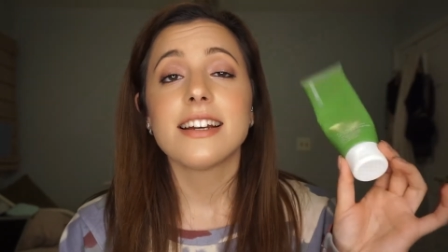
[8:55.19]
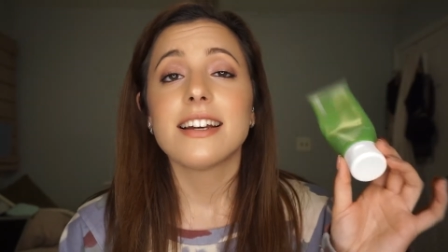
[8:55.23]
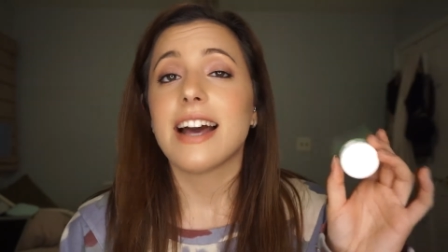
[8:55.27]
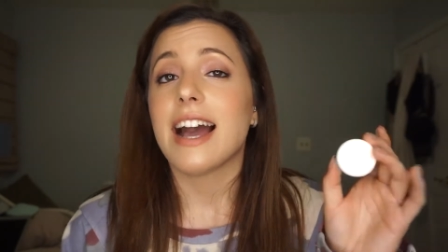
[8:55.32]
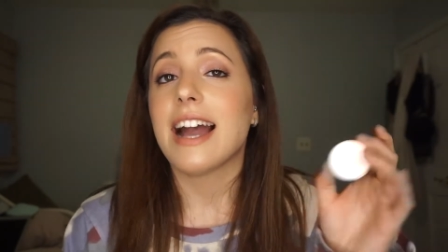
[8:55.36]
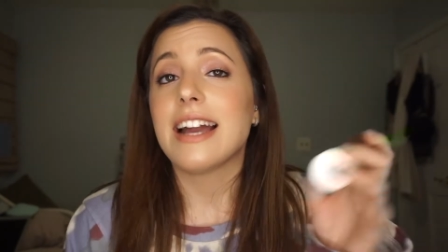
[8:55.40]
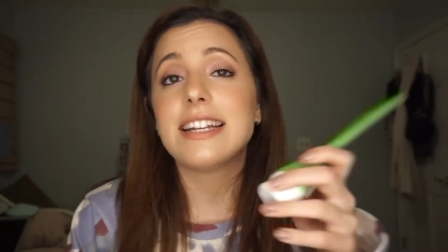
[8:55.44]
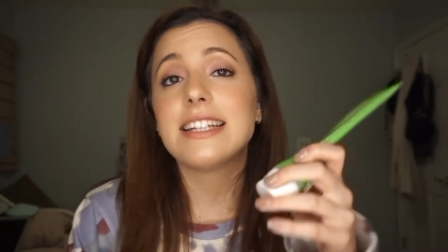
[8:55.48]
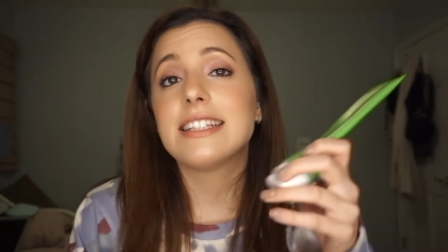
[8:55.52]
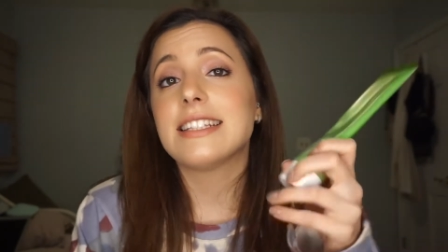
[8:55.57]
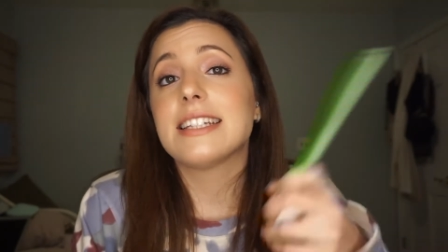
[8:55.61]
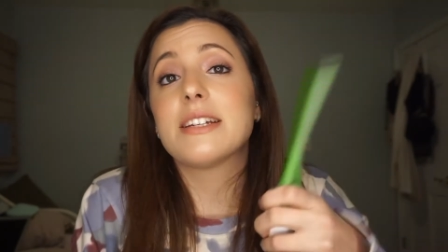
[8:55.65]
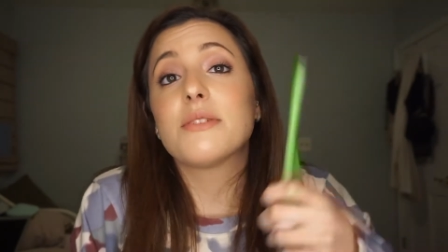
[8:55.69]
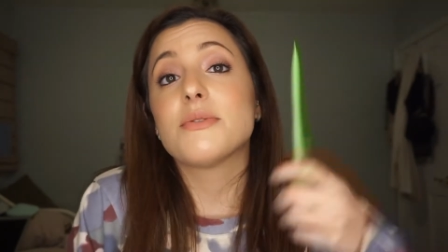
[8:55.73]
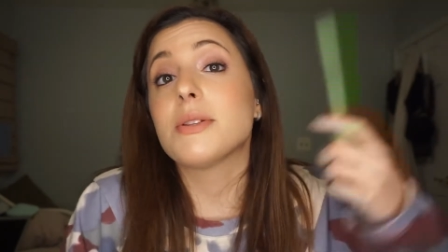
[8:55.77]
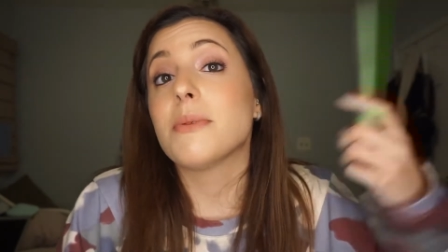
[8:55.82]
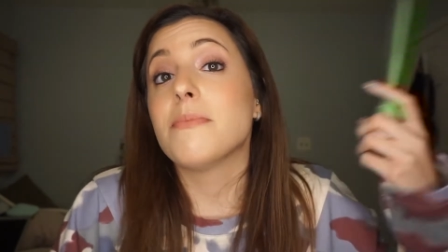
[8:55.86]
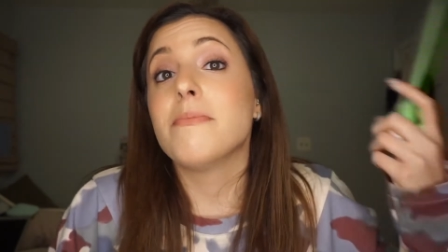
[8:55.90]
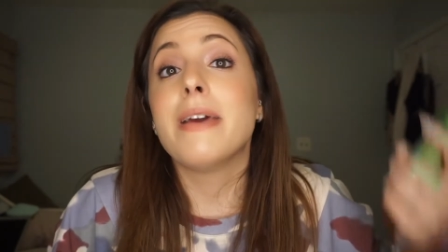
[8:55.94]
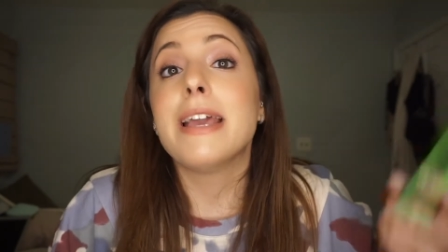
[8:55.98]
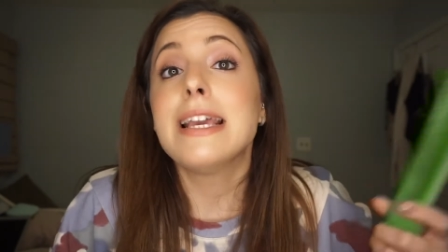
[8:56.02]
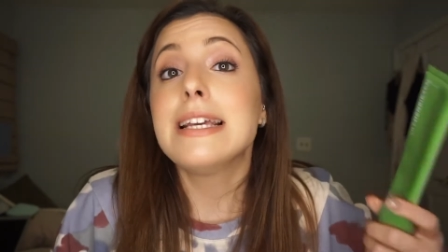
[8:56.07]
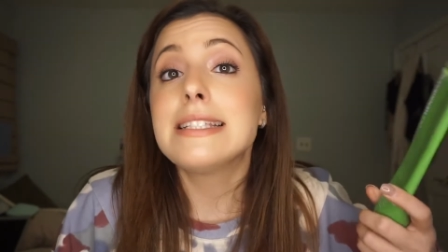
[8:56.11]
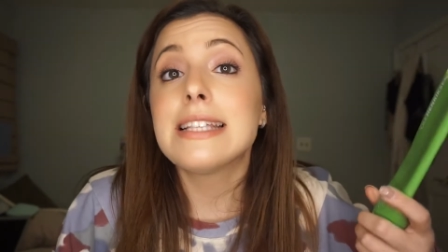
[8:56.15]
I didn't think it was
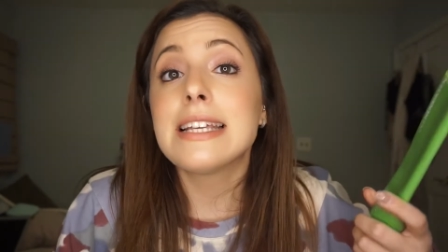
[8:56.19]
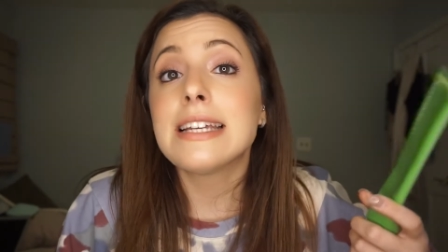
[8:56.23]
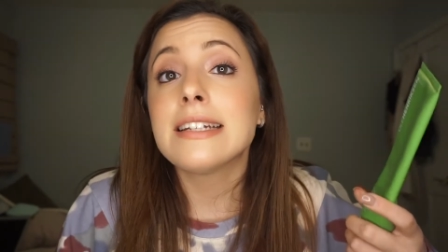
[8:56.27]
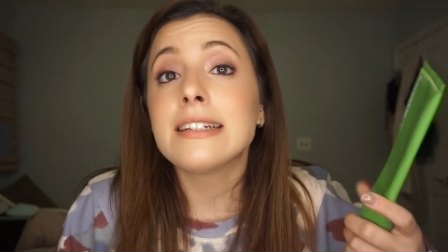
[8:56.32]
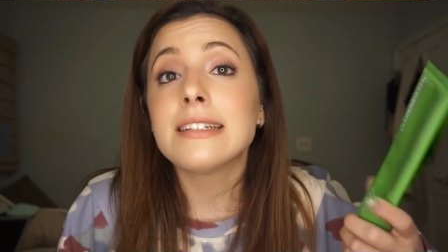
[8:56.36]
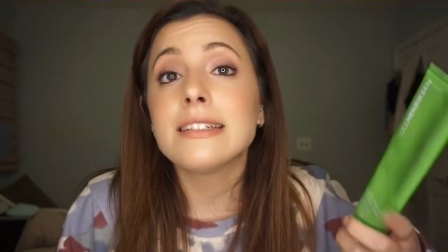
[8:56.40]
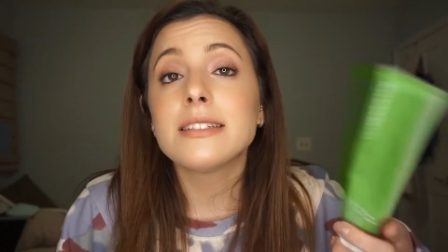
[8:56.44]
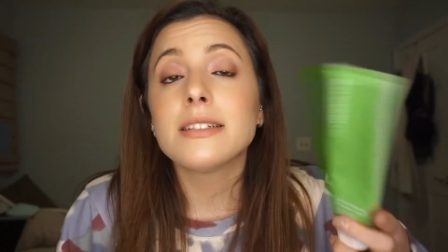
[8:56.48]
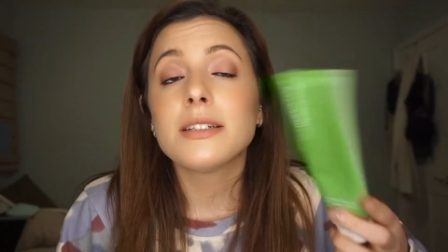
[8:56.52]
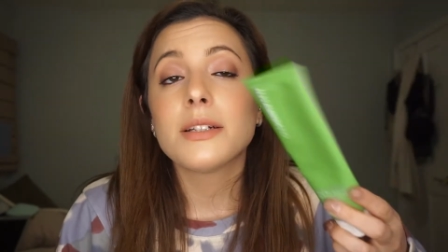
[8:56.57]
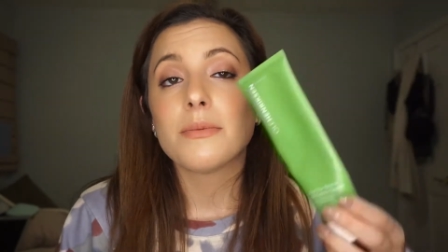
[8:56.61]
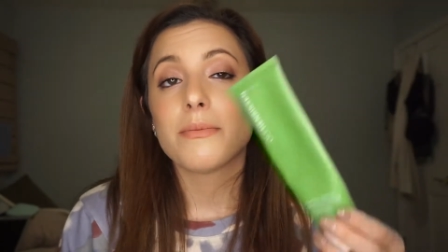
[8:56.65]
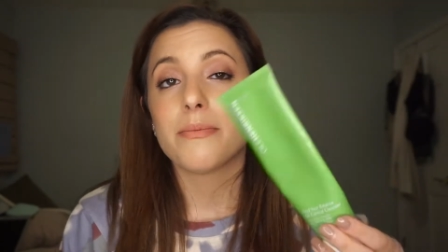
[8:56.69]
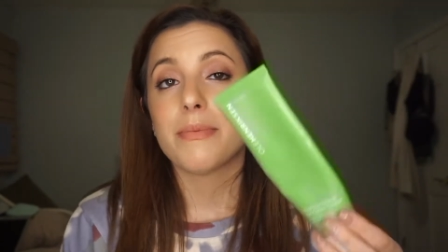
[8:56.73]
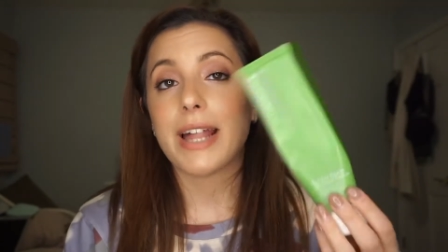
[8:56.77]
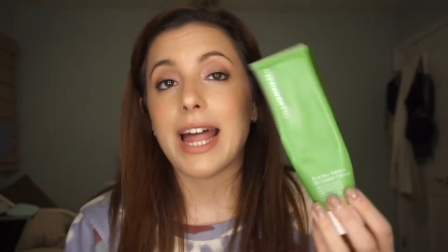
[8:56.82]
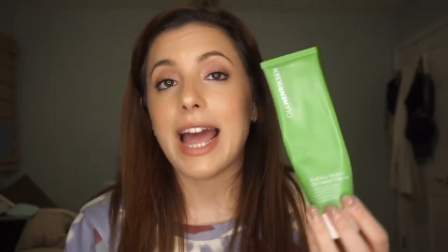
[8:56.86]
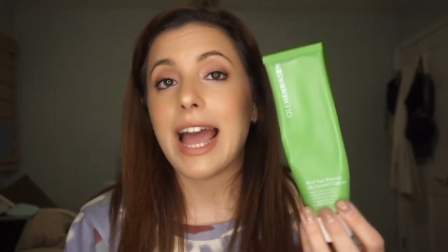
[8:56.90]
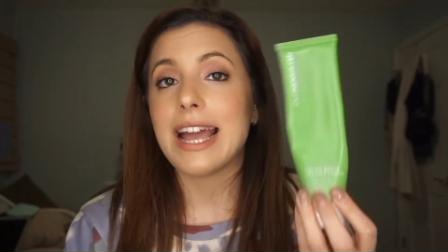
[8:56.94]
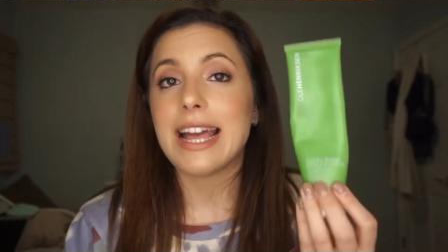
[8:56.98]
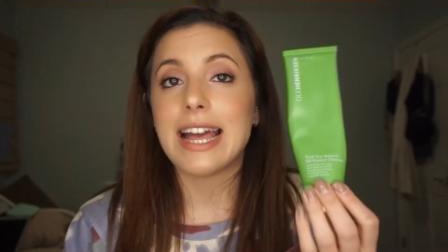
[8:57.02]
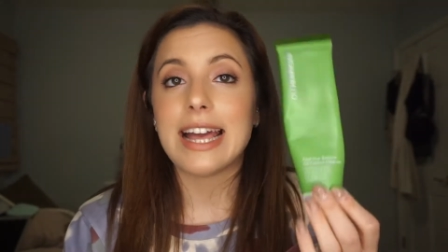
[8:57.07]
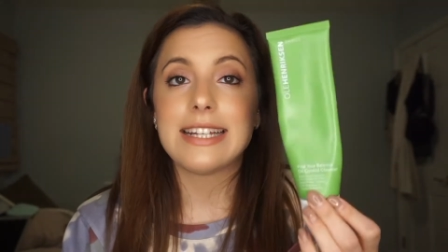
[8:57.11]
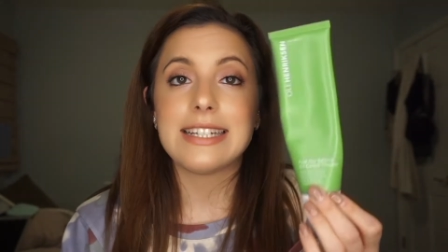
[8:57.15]
amazing, but
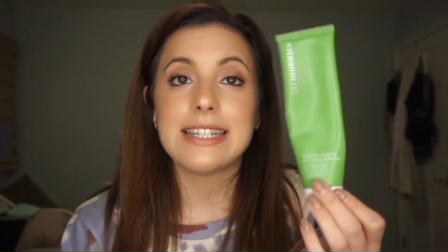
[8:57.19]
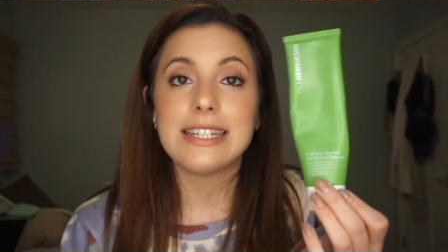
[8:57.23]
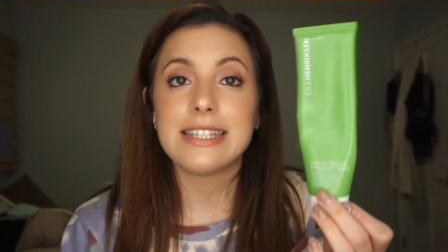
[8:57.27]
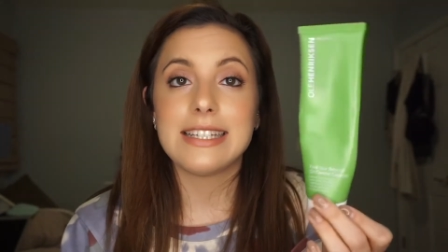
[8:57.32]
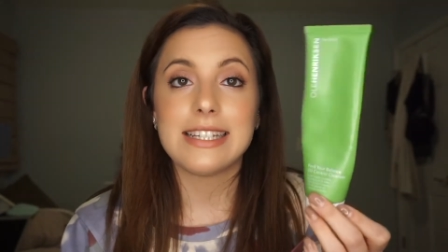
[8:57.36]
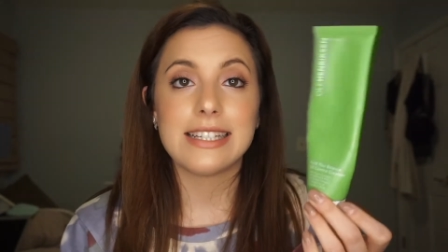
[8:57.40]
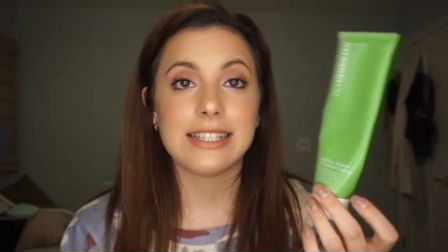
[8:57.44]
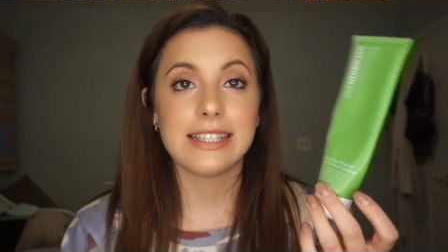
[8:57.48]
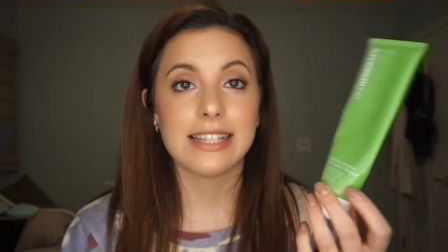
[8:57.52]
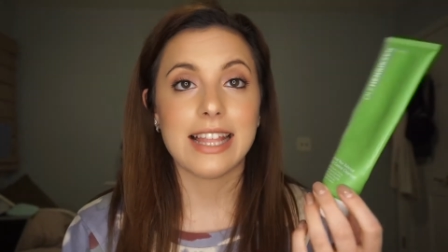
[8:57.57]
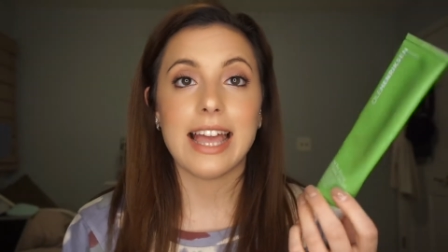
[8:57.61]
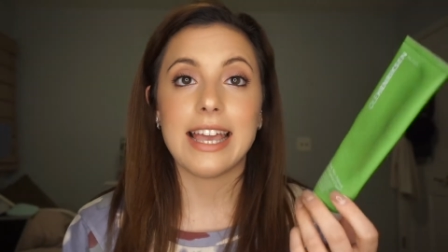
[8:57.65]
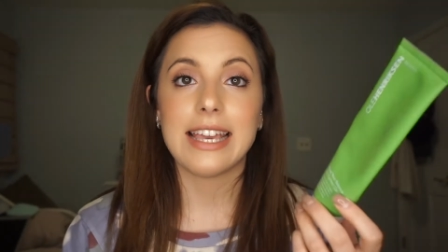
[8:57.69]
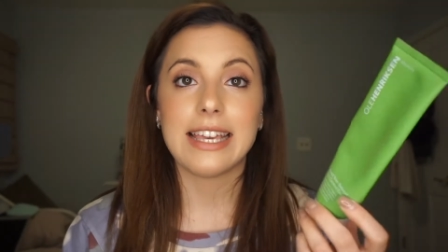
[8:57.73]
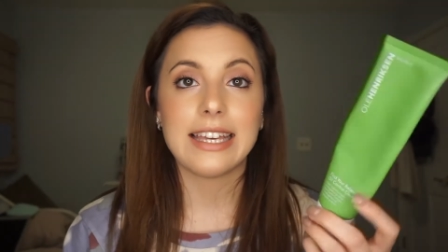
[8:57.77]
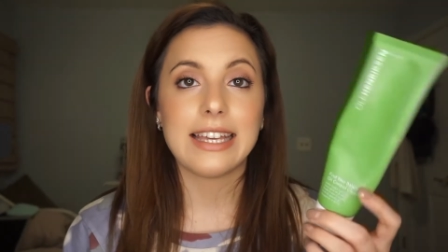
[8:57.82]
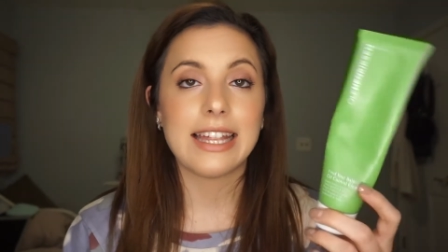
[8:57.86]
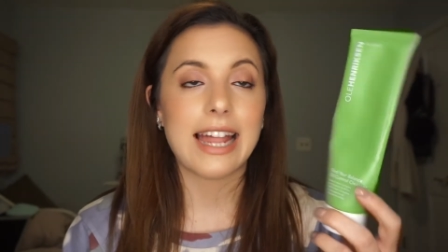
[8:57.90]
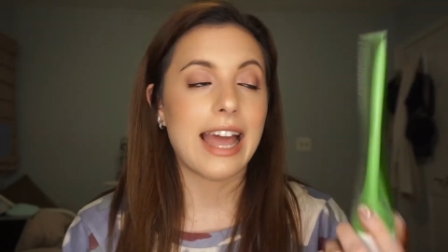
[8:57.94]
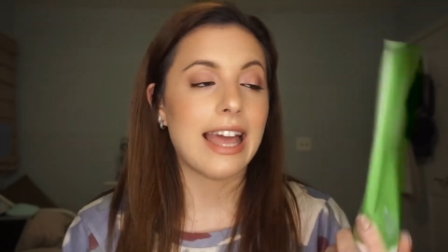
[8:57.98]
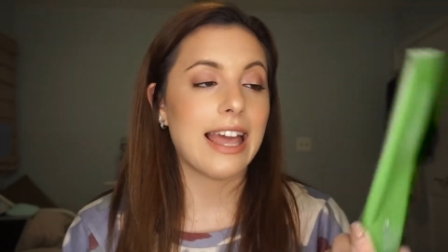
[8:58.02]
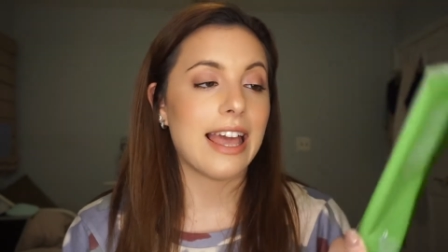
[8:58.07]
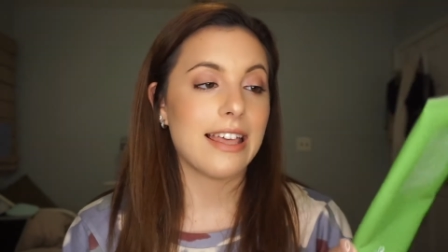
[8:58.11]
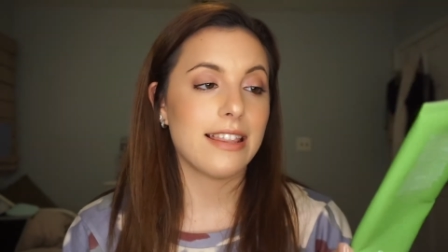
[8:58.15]
I, I didn't dislike it.
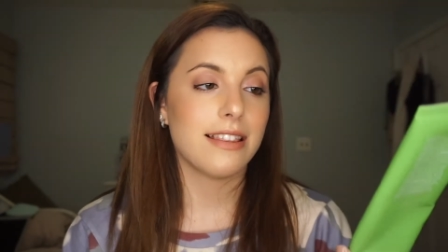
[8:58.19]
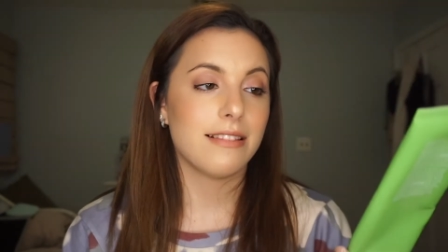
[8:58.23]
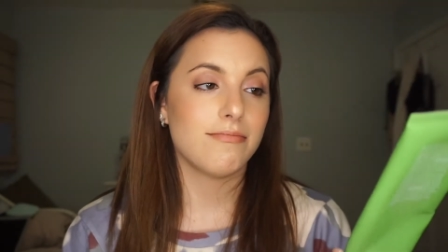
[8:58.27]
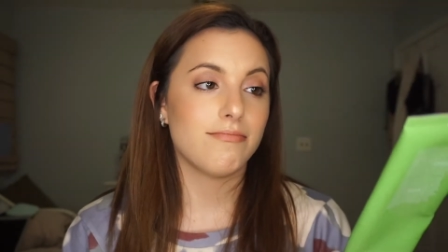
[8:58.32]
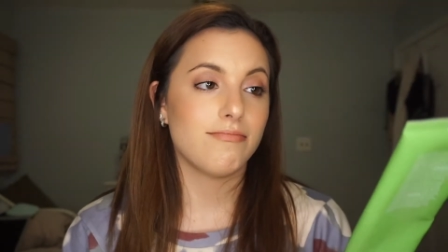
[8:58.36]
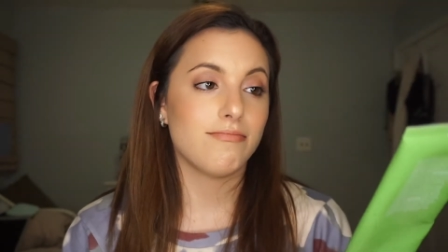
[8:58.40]
I, I,